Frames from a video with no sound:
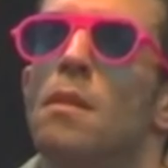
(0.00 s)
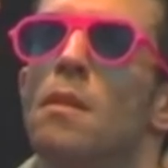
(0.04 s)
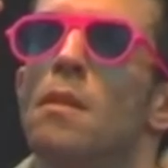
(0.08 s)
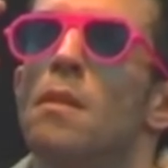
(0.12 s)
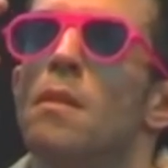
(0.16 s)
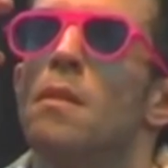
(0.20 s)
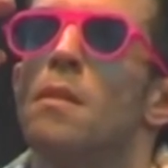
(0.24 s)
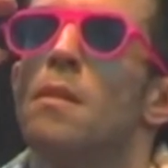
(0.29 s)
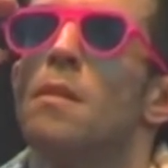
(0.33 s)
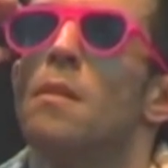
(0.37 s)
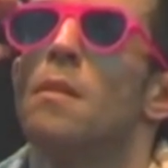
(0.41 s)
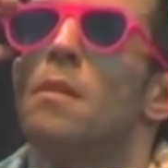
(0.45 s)

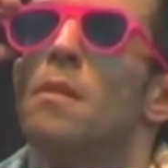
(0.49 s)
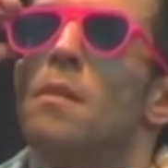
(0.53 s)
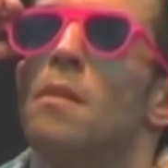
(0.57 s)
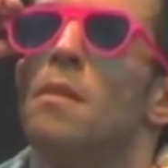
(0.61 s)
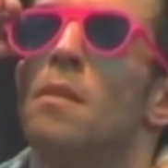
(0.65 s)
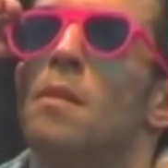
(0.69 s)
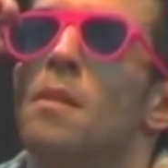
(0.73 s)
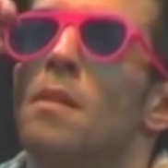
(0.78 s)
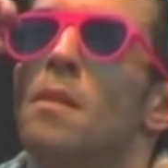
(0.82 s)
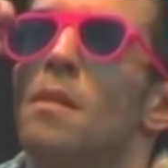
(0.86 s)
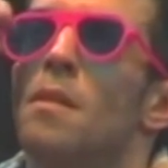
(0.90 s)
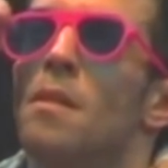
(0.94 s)

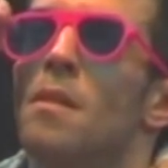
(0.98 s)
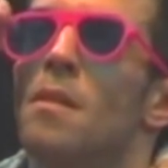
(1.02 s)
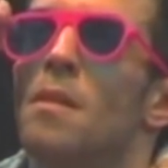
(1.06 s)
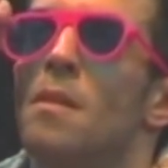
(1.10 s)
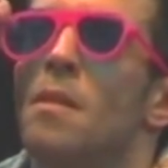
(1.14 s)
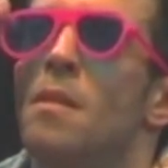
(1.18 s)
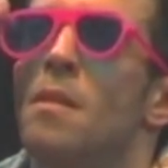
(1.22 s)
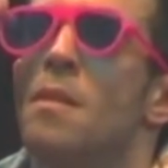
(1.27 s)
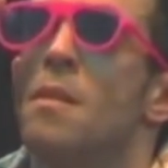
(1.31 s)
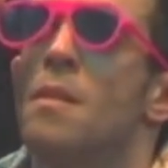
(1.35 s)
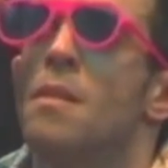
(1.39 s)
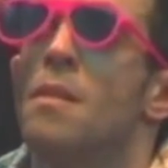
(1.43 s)

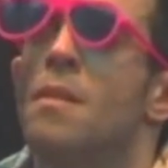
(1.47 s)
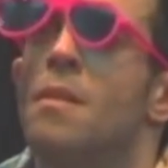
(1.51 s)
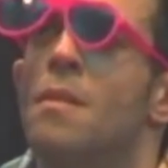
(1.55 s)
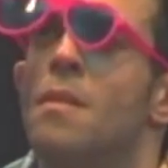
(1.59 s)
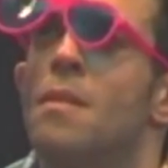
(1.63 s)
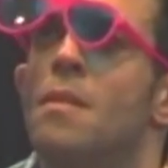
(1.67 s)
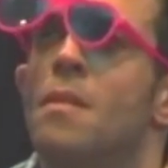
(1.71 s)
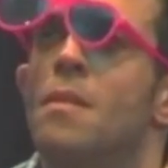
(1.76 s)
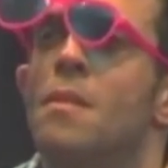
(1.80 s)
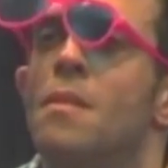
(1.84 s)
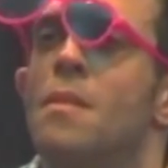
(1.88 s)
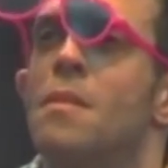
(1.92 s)

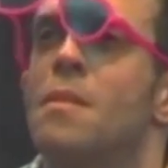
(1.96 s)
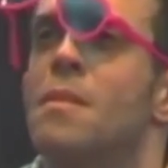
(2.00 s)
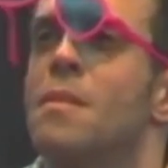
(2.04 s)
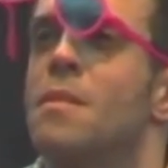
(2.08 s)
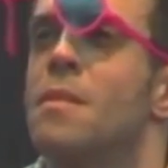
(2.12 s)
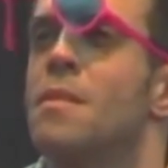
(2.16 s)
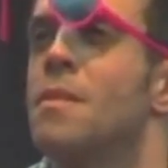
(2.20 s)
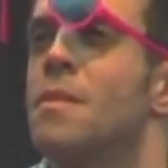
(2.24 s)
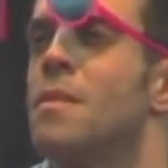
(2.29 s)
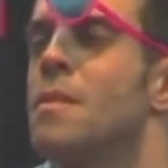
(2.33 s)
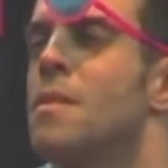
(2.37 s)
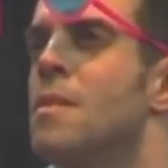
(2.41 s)

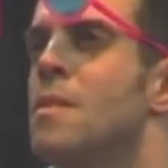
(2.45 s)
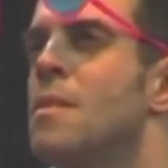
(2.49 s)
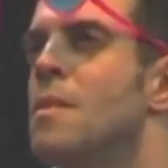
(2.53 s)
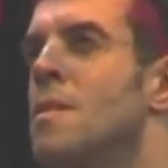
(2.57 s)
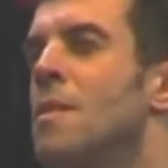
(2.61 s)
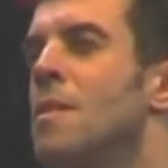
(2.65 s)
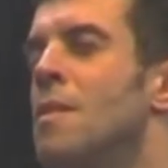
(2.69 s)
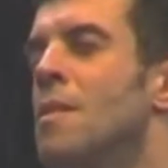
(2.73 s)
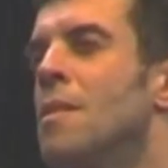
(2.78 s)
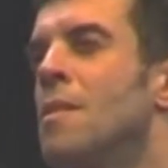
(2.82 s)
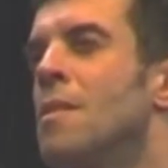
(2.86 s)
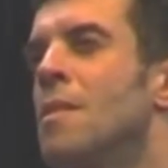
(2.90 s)

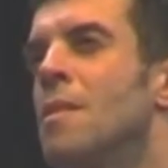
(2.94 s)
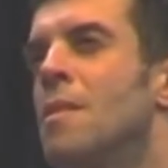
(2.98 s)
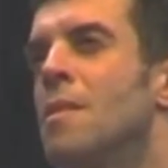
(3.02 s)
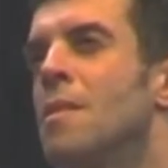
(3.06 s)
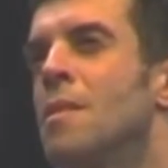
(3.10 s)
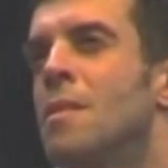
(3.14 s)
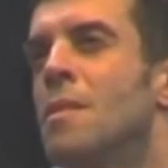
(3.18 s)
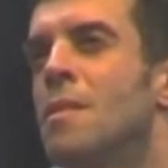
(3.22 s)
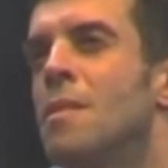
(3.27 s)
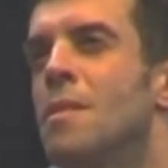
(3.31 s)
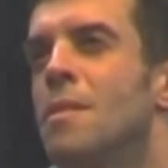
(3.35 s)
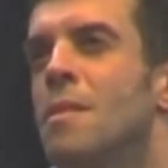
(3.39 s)

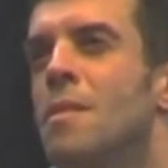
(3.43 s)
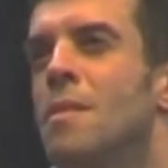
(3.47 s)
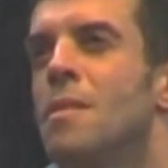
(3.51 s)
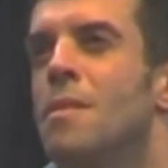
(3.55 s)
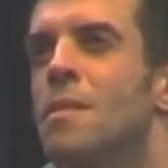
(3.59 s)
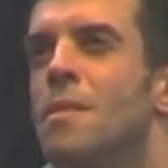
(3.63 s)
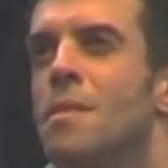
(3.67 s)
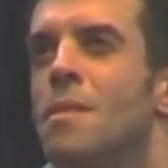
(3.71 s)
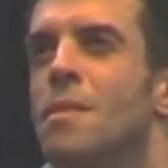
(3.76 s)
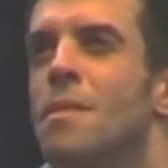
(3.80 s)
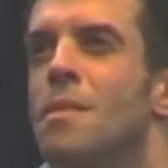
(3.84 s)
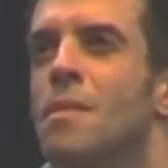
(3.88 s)

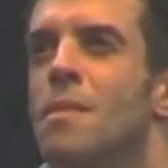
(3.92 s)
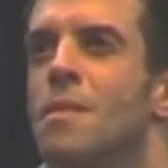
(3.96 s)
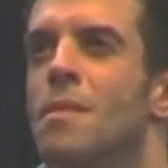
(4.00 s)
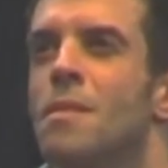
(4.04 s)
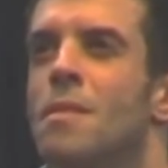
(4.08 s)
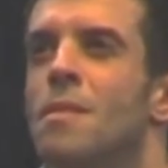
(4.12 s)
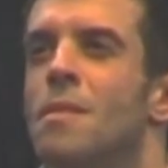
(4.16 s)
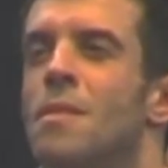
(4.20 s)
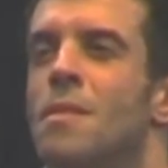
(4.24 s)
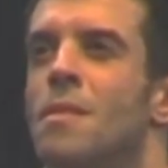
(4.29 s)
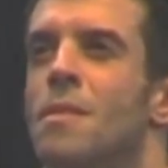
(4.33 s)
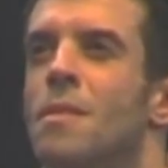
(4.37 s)

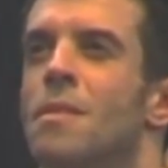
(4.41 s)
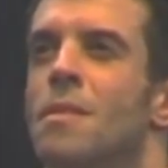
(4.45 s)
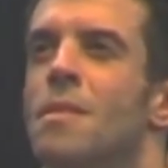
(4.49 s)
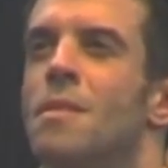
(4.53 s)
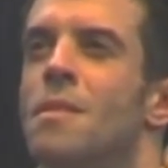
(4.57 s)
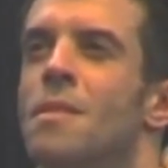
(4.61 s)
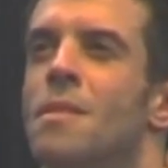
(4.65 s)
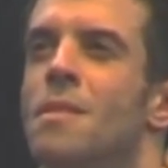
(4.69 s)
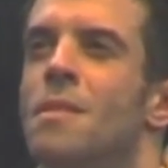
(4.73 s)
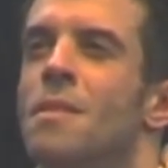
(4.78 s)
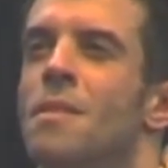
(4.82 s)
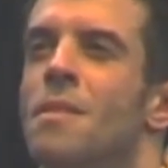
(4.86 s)

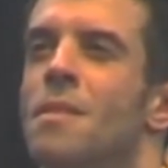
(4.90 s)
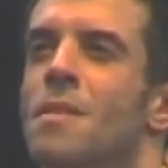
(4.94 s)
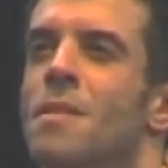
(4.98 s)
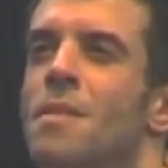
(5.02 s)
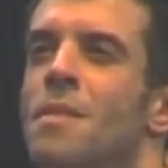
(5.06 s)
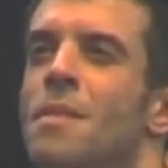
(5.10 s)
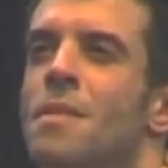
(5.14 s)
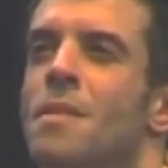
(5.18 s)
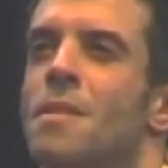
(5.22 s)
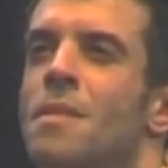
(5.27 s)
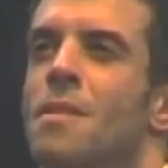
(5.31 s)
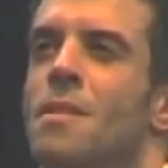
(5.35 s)

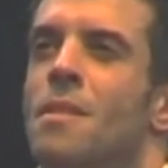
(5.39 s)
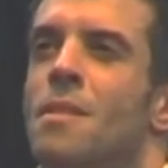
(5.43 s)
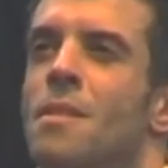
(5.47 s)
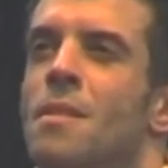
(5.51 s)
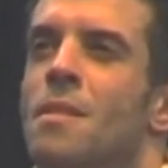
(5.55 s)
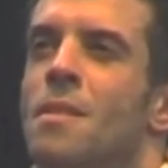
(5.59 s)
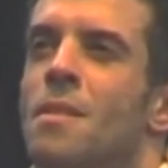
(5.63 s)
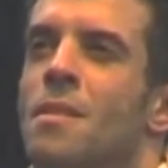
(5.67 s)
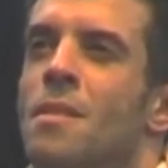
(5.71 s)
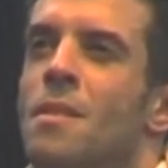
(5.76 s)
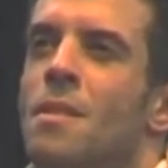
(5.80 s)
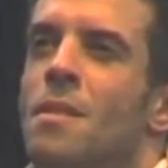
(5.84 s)

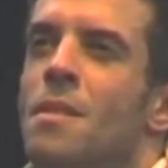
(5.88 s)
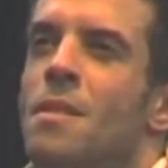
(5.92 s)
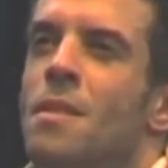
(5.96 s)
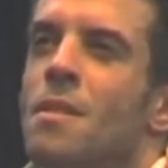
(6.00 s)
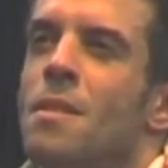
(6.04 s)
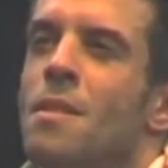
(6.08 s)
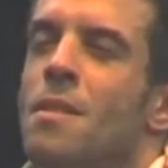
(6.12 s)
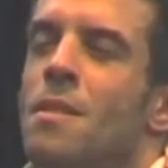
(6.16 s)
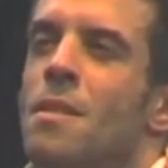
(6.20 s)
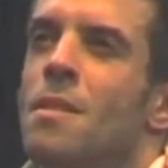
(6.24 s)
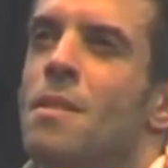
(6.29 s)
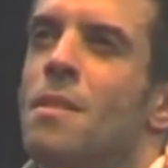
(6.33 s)

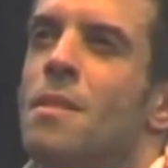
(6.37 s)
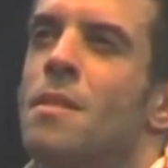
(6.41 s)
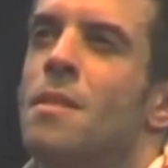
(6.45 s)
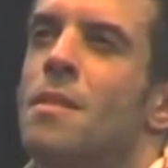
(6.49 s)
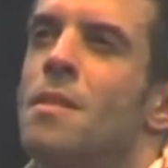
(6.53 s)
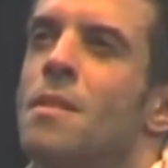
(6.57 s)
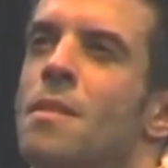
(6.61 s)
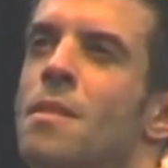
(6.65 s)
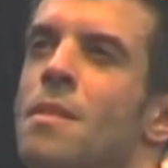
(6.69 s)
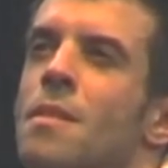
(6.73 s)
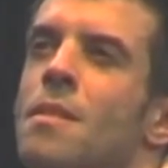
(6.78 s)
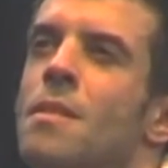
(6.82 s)

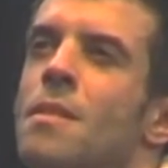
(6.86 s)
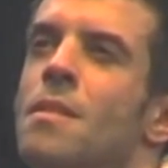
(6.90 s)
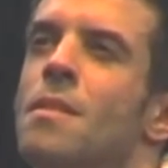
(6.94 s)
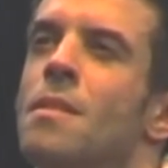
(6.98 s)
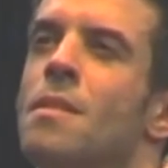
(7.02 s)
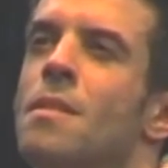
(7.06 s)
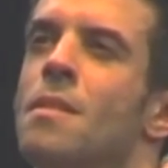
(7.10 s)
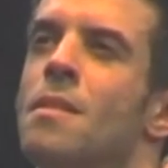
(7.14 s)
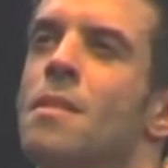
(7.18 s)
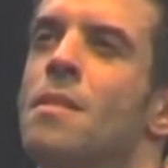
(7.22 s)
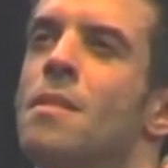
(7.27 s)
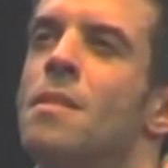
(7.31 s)

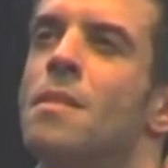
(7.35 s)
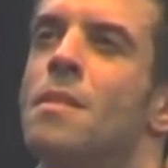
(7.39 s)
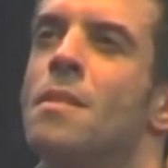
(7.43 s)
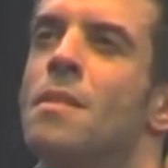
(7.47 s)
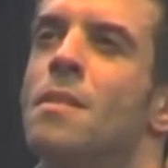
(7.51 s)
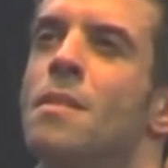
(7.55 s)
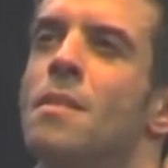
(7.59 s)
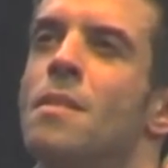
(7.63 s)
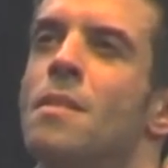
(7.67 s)
(silence)